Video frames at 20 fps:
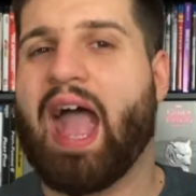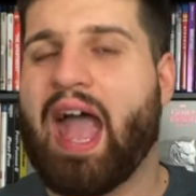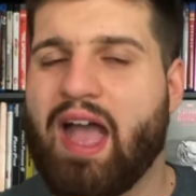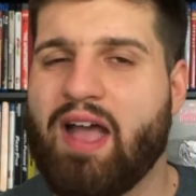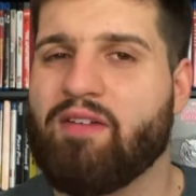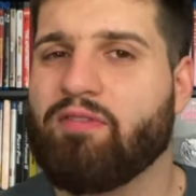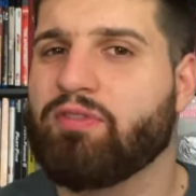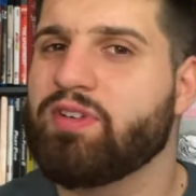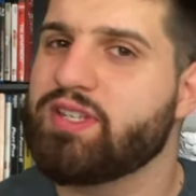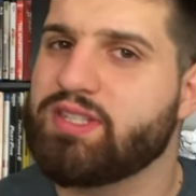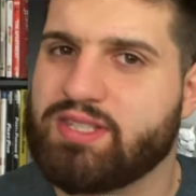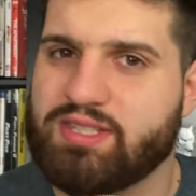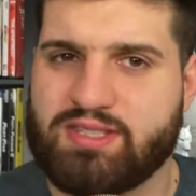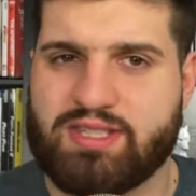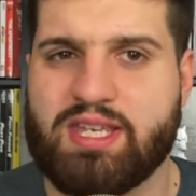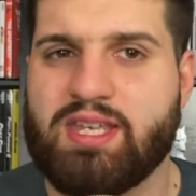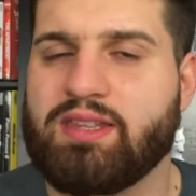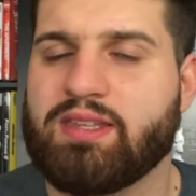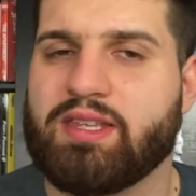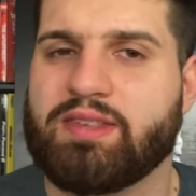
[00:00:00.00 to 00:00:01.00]
Every
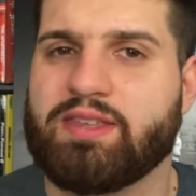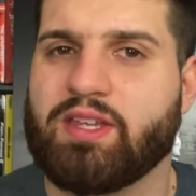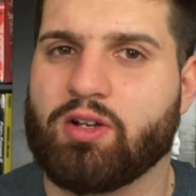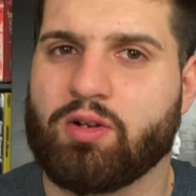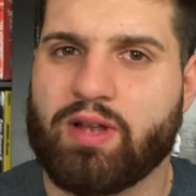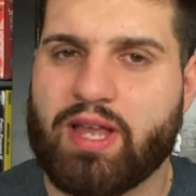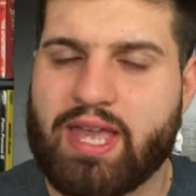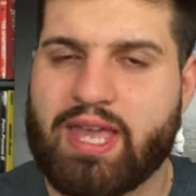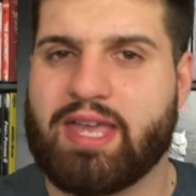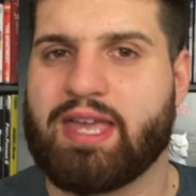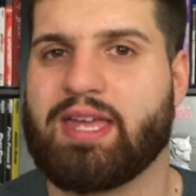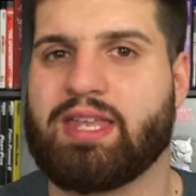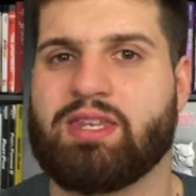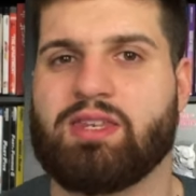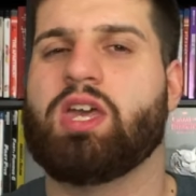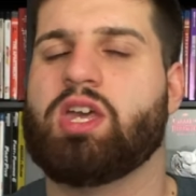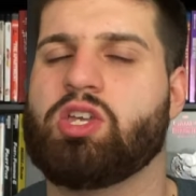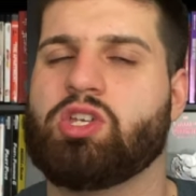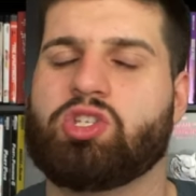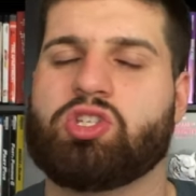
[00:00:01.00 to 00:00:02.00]
scene that they're in
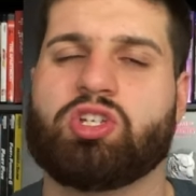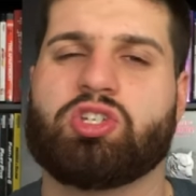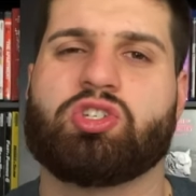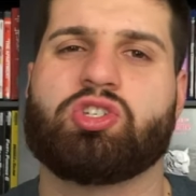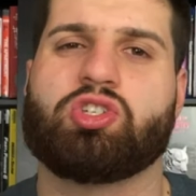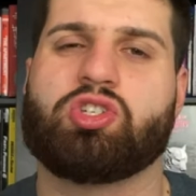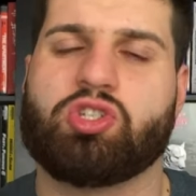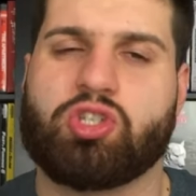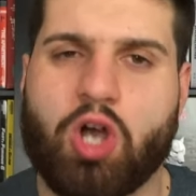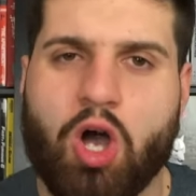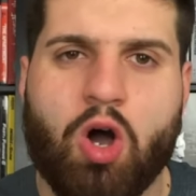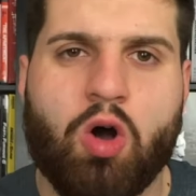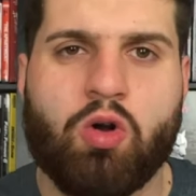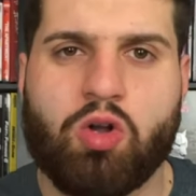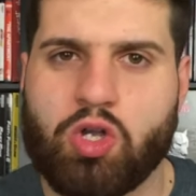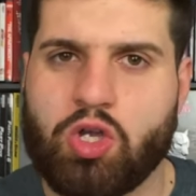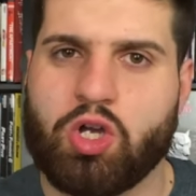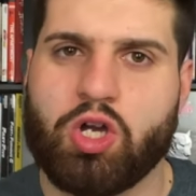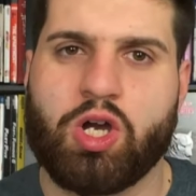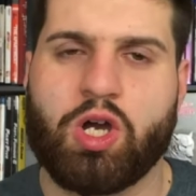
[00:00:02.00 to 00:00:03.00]
is just so
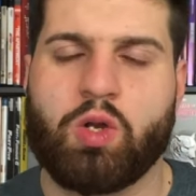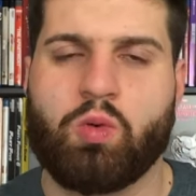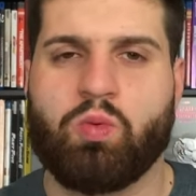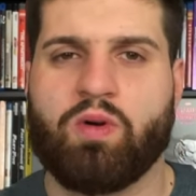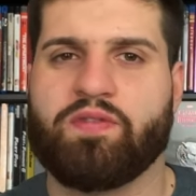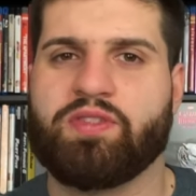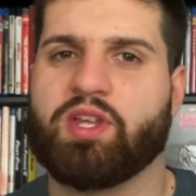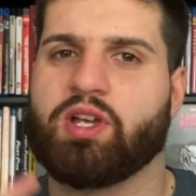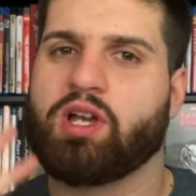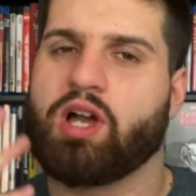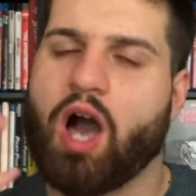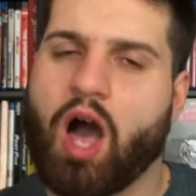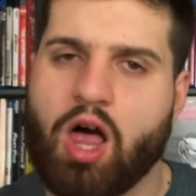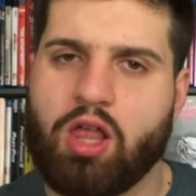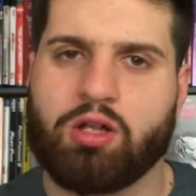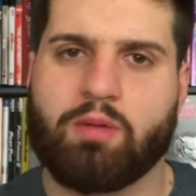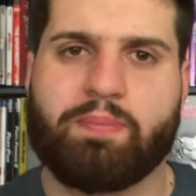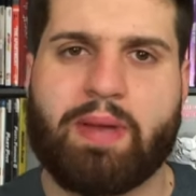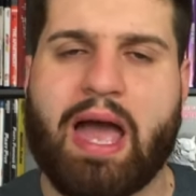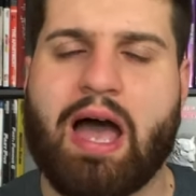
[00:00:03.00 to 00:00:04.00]
good with the
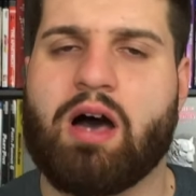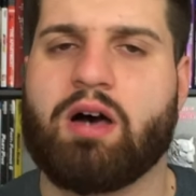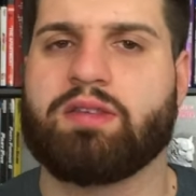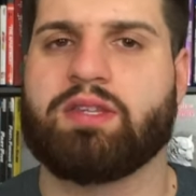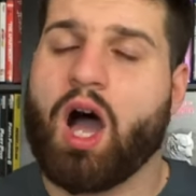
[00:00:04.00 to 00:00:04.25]
color palette.